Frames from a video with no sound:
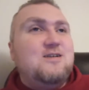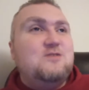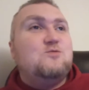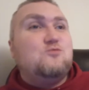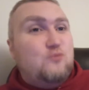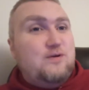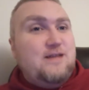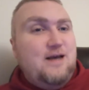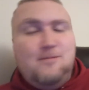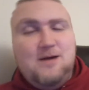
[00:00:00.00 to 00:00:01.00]
just
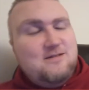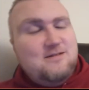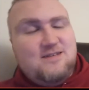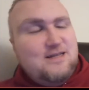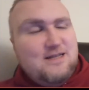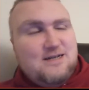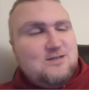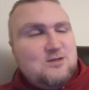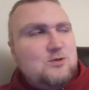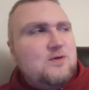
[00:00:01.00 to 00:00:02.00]
really, I'm not saying that as a
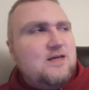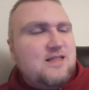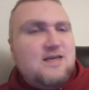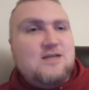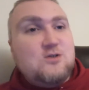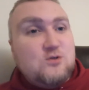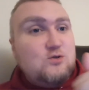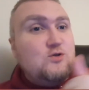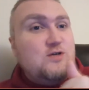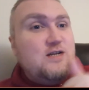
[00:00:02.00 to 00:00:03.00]
joking thing, just
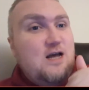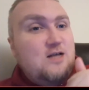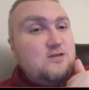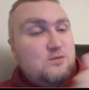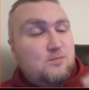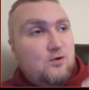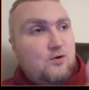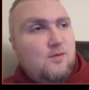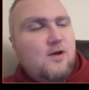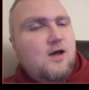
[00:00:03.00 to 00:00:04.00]
looking
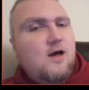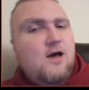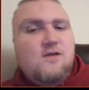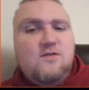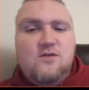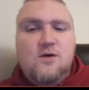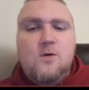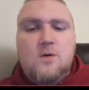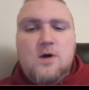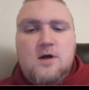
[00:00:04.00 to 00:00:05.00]
superb.
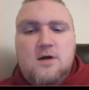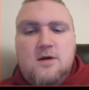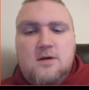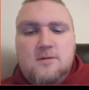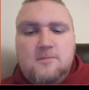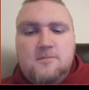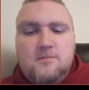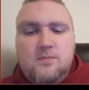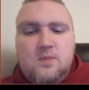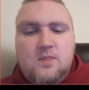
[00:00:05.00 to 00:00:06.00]
So
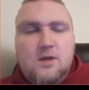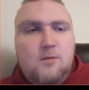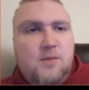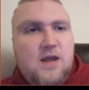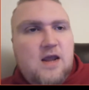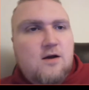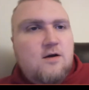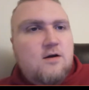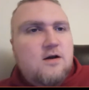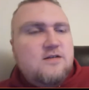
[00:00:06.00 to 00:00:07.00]

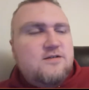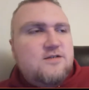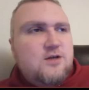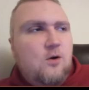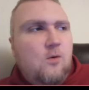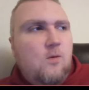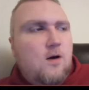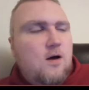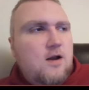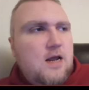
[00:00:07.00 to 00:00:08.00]
Peter is to go
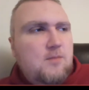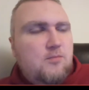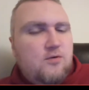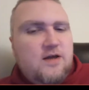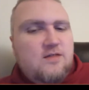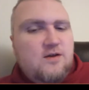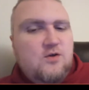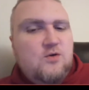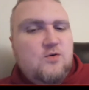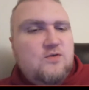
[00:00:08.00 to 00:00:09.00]
on and break the
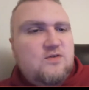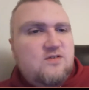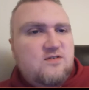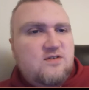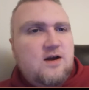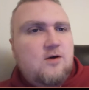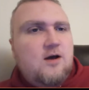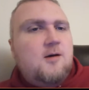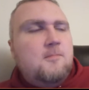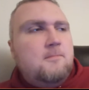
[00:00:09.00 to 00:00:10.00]
news to Sarah